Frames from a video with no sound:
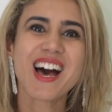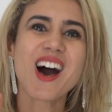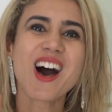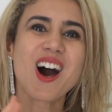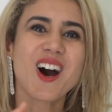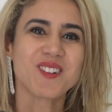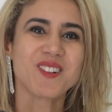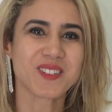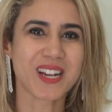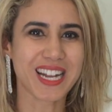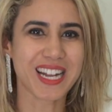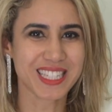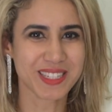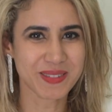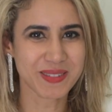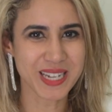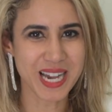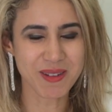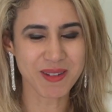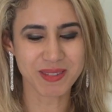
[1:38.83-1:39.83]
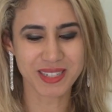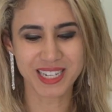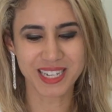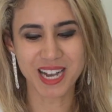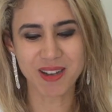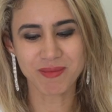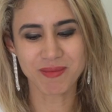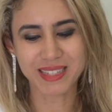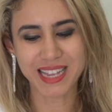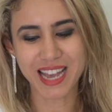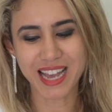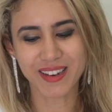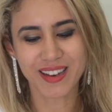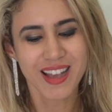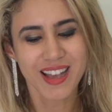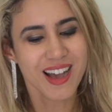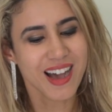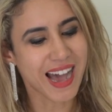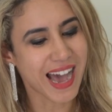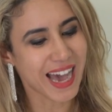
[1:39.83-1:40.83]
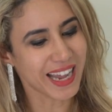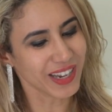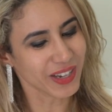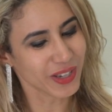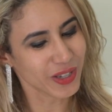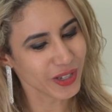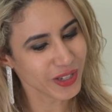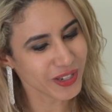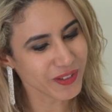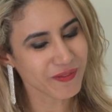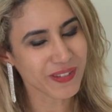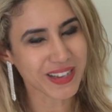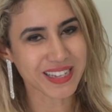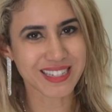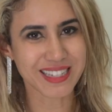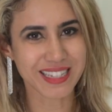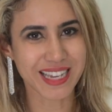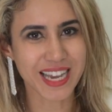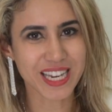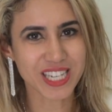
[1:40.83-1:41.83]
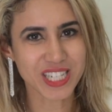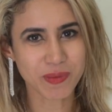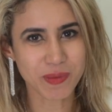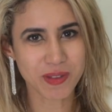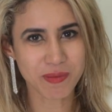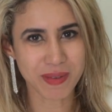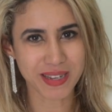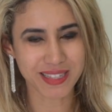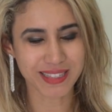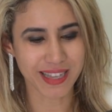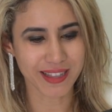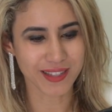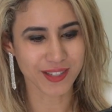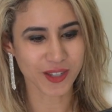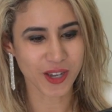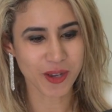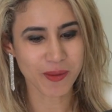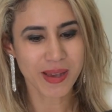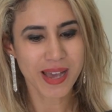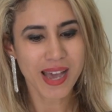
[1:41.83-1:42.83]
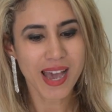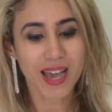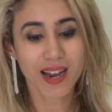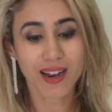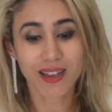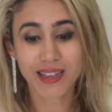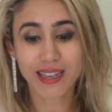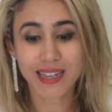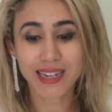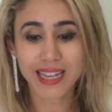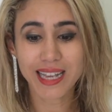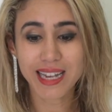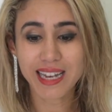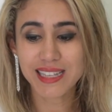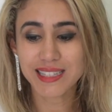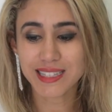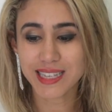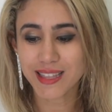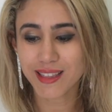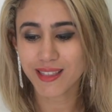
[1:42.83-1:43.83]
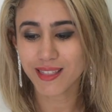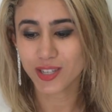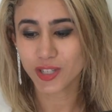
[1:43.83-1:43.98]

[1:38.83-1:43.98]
After I had some time to calm down, I had a good investigation with my stethoscope and I could clearly see that